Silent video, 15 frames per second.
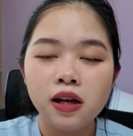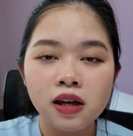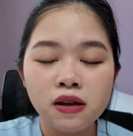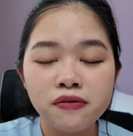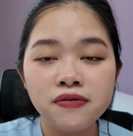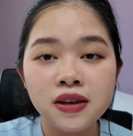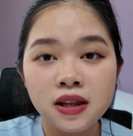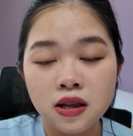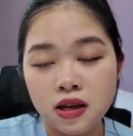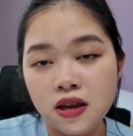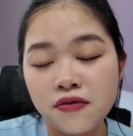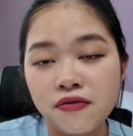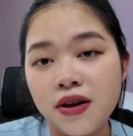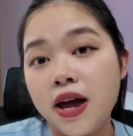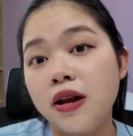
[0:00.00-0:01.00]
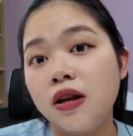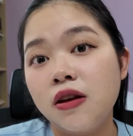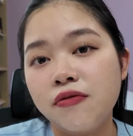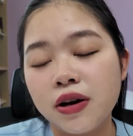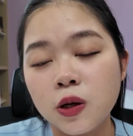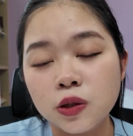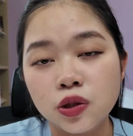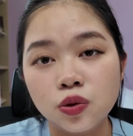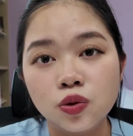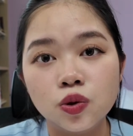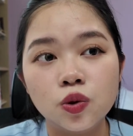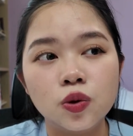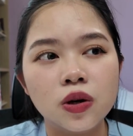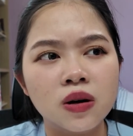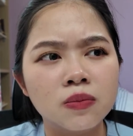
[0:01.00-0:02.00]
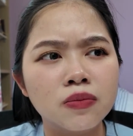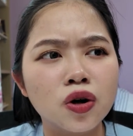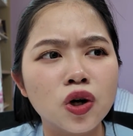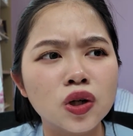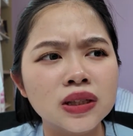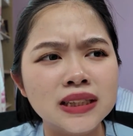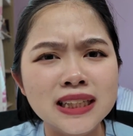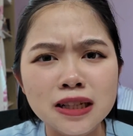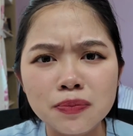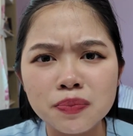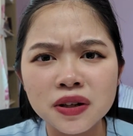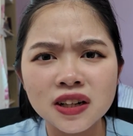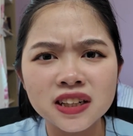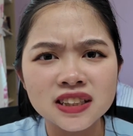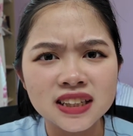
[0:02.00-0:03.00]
If in the event, if I were to do a more deeper,